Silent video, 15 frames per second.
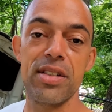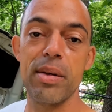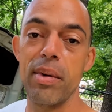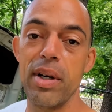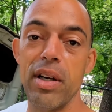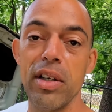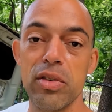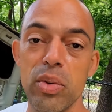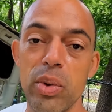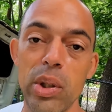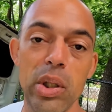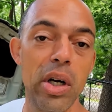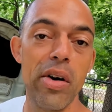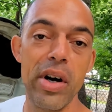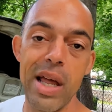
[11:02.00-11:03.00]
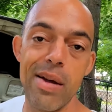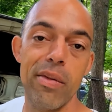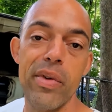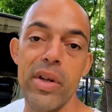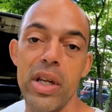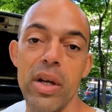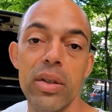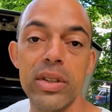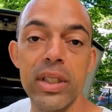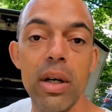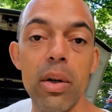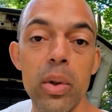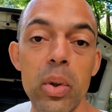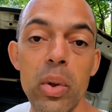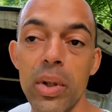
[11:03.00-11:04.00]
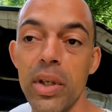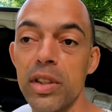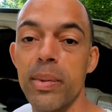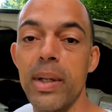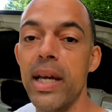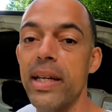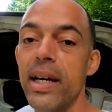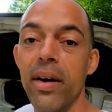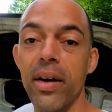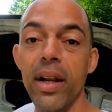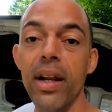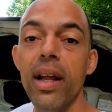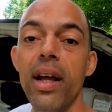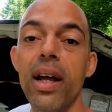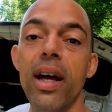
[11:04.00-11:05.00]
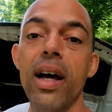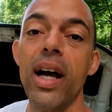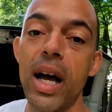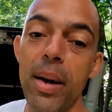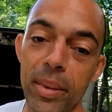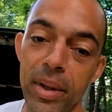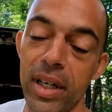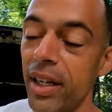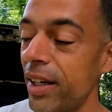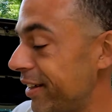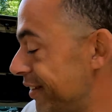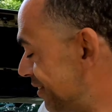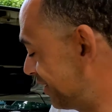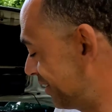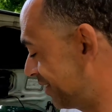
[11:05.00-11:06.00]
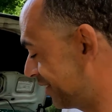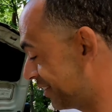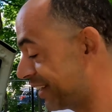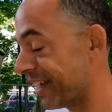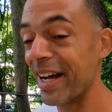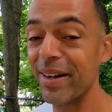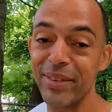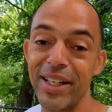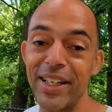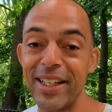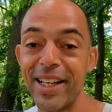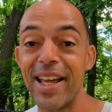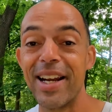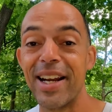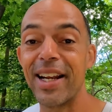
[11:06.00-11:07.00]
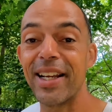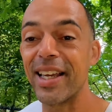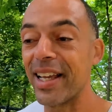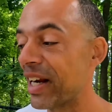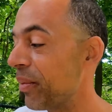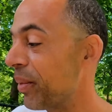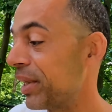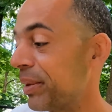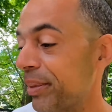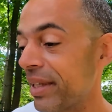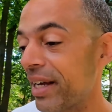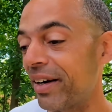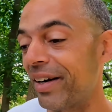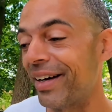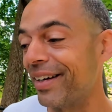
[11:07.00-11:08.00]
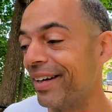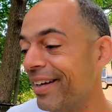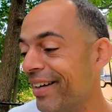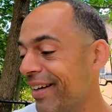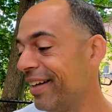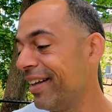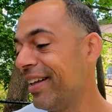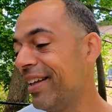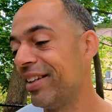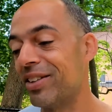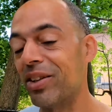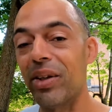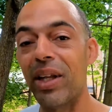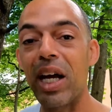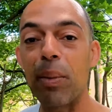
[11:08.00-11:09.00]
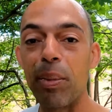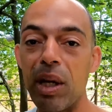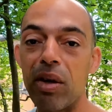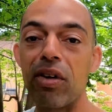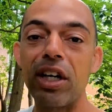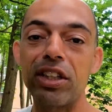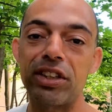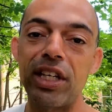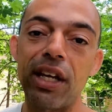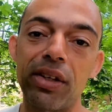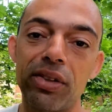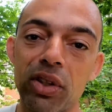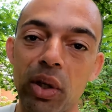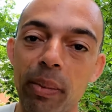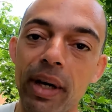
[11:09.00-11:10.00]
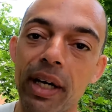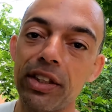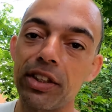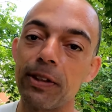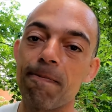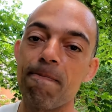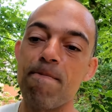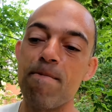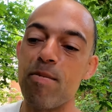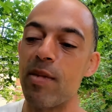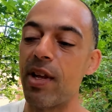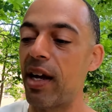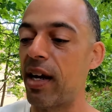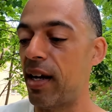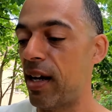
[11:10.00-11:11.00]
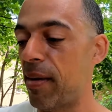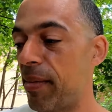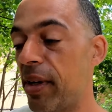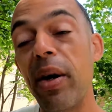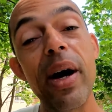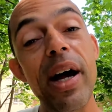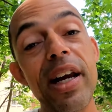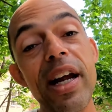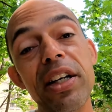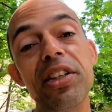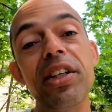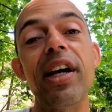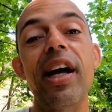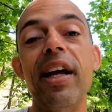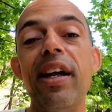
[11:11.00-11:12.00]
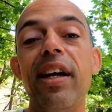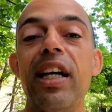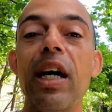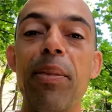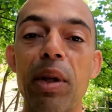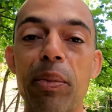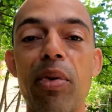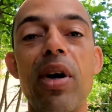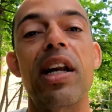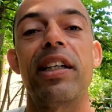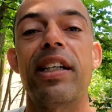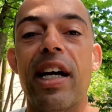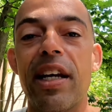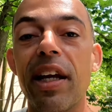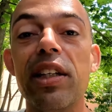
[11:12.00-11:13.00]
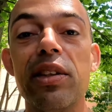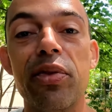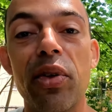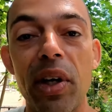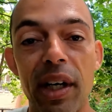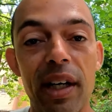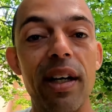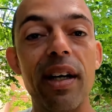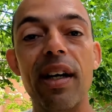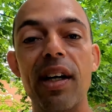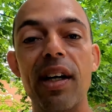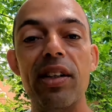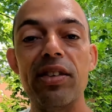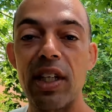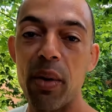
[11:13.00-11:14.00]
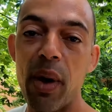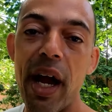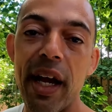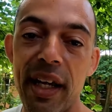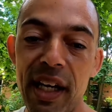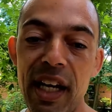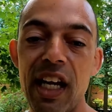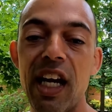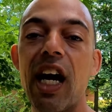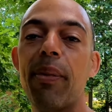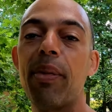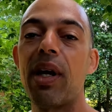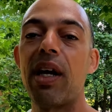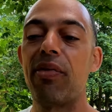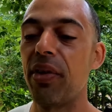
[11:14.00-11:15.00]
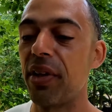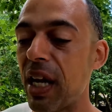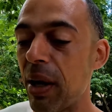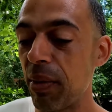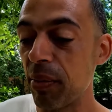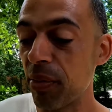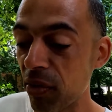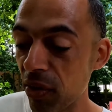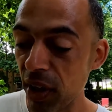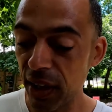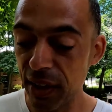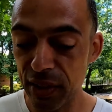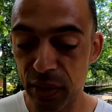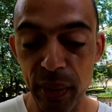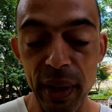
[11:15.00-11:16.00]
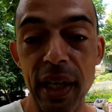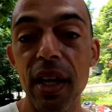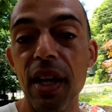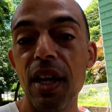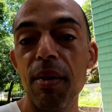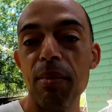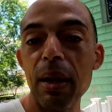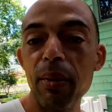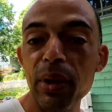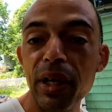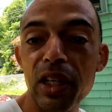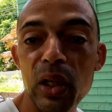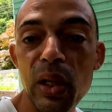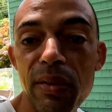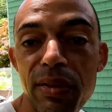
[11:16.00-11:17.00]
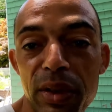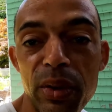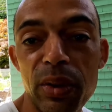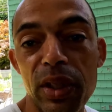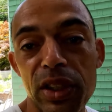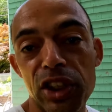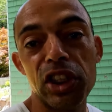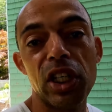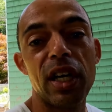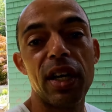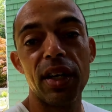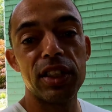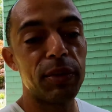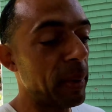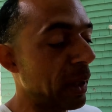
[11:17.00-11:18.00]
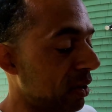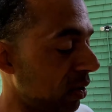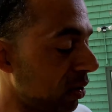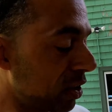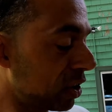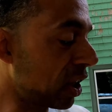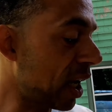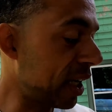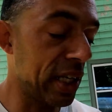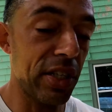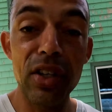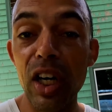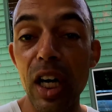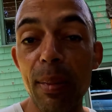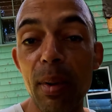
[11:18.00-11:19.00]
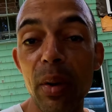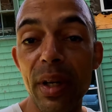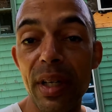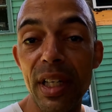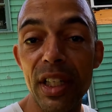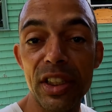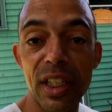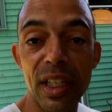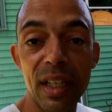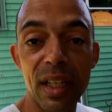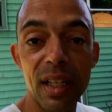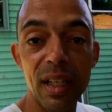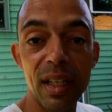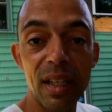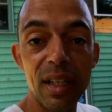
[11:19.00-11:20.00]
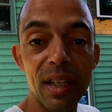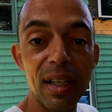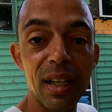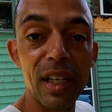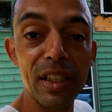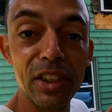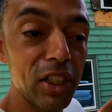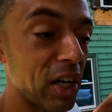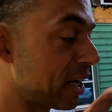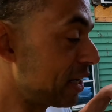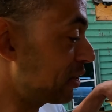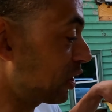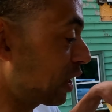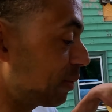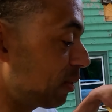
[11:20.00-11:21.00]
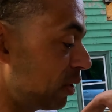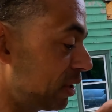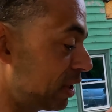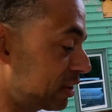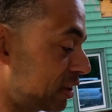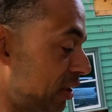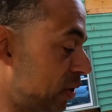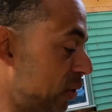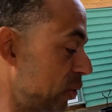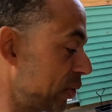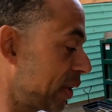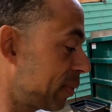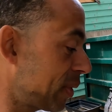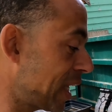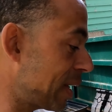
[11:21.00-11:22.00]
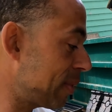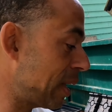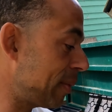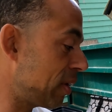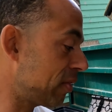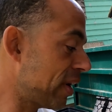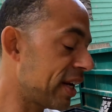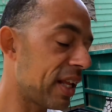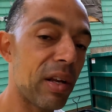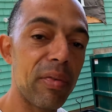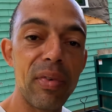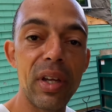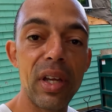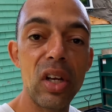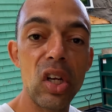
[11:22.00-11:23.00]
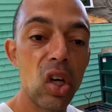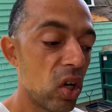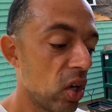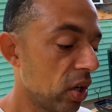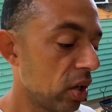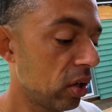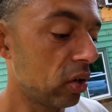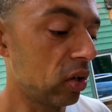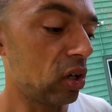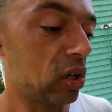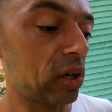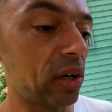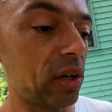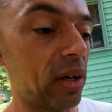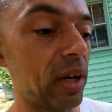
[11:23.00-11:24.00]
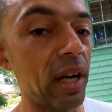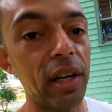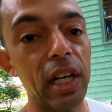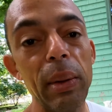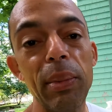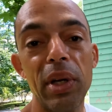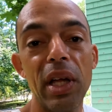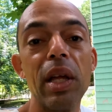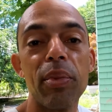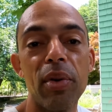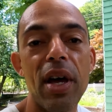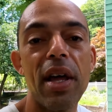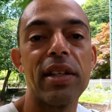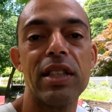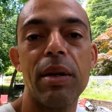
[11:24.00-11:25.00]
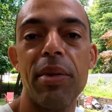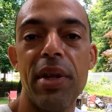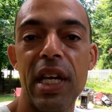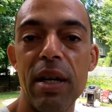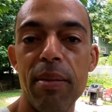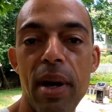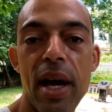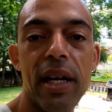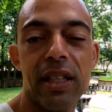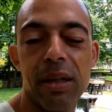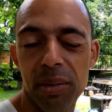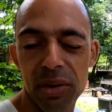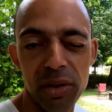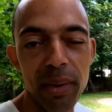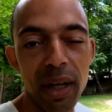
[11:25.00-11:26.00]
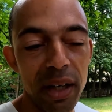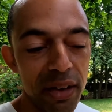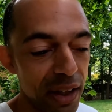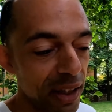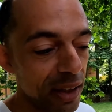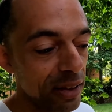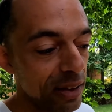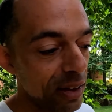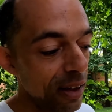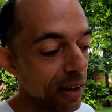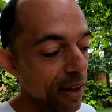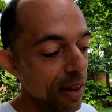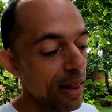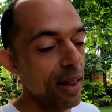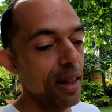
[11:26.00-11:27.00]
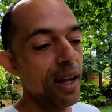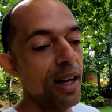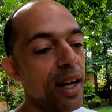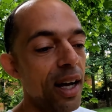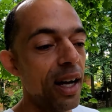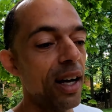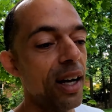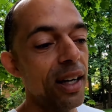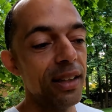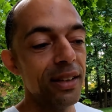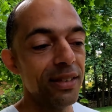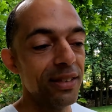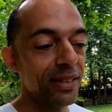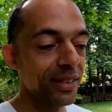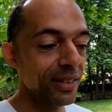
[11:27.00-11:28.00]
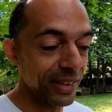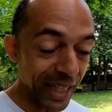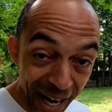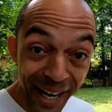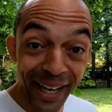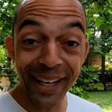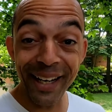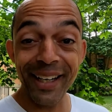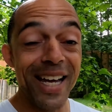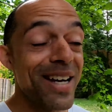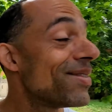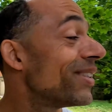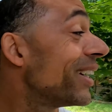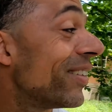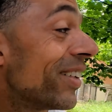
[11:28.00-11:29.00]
someone else will already have a video and see how cool it is, but I doubt it. I'm gonna get it, and I cannot wait to put that on. So Lael Beatrush, thank you so much. You know, I get a couple of product ideas for you that I can hit you up off with. That would be really sweet. Maybe we could even do a special Johnny Turbo edition, a Johnny Turbo edition cooling plate, maybe radiator fin, or a couple of other products I'm thinking in mind, a couple small things. Dang, I can't believe